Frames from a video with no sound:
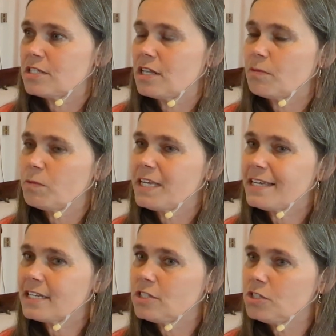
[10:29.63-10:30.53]
that
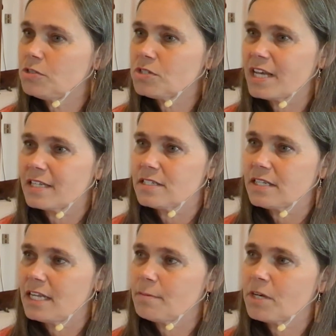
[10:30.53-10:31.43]
we can use that
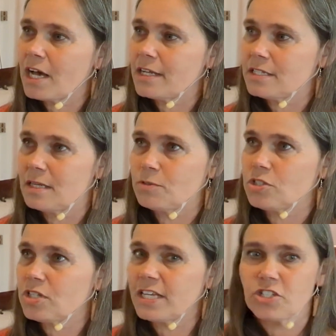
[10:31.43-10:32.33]
same concept,
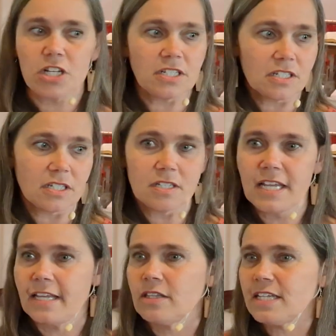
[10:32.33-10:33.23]
just like Jesus is saying.